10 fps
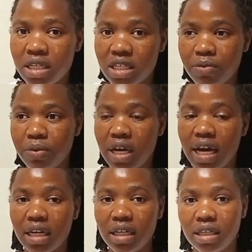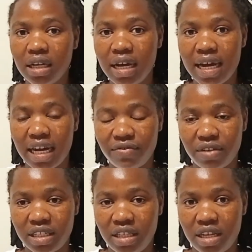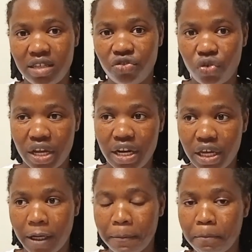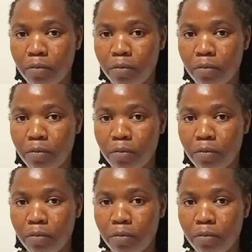CPR and first aid training.